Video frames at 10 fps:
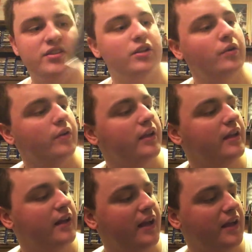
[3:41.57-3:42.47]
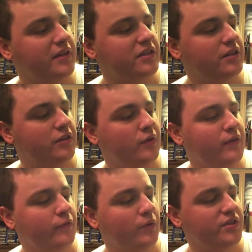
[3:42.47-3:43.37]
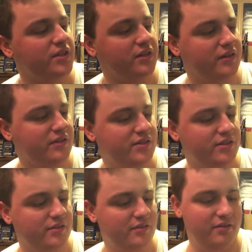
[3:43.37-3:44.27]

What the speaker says: So it has 34 songs,